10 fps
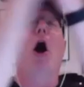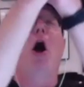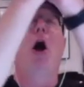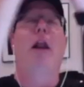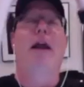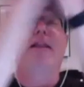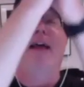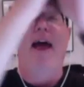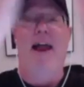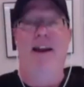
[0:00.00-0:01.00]
like
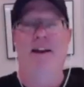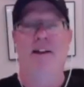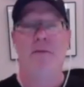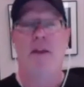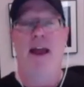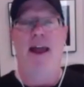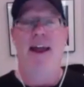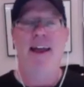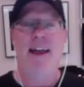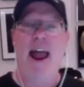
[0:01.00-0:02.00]
that.
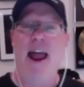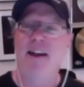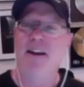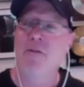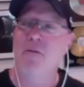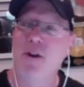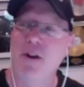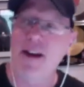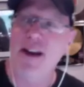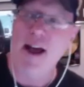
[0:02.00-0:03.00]
And we're
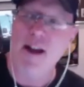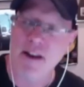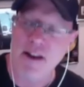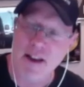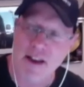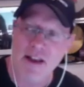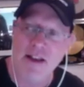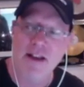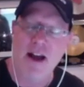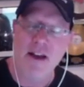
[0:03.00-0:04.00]
looking out.
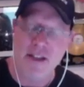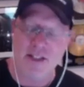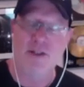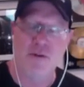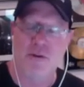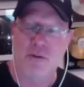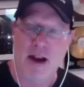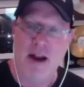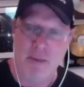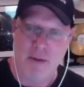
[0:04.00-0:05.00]
This is cool,
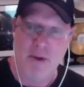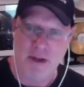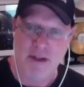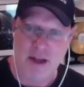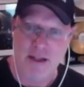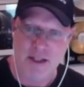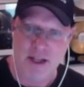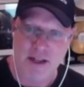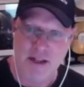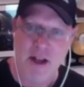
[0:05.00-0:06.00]
right? I mean, I can
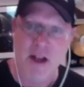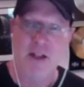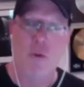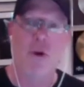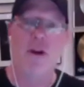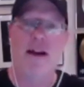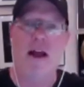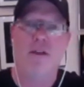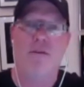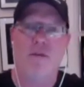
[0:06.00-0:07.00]
tell you this. So we're looking at,
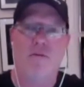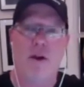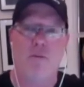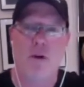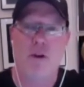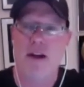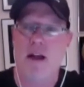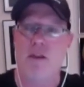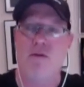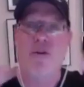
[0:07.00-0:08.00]
like, we're looking out
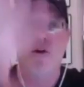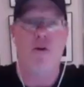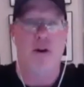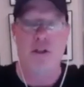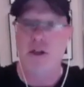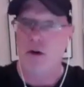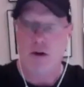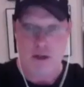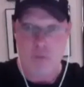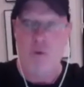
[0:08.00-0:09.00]
in the fjords. You know,
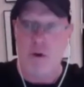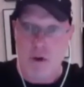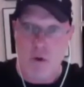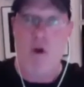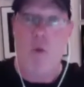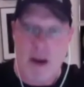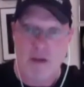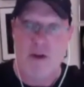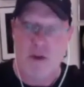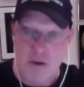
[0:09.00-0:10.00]
we're in Norway,
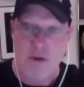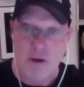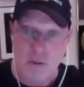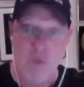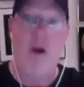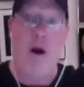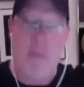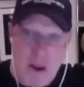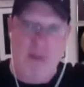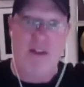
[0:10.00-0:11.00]
dude. We're
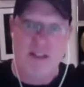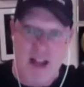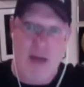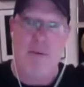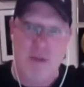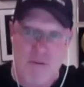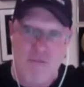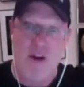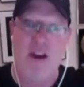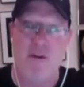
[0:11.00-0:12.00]
up at the top of the
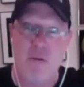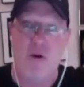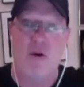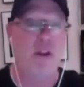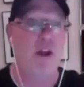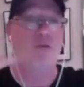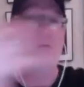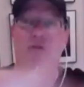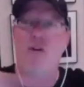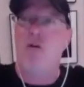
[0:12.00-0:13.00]
freaking world. There's
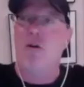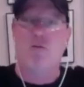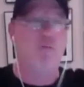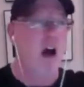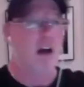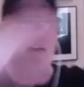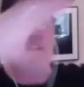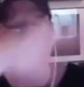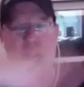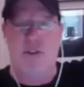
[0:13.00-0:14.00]
fjords, rock
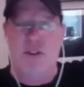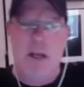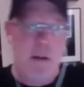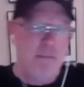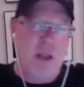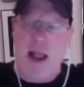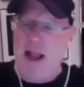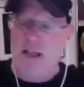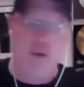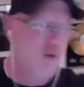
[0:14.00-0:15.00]
cliffs,
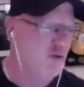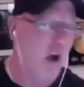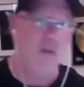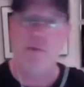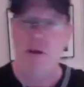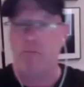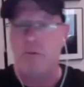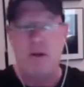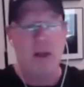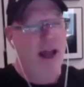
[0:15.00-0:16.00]
and drunk
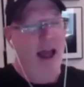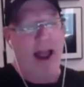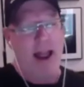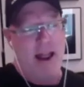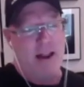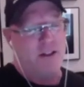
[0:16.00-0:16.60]
people, and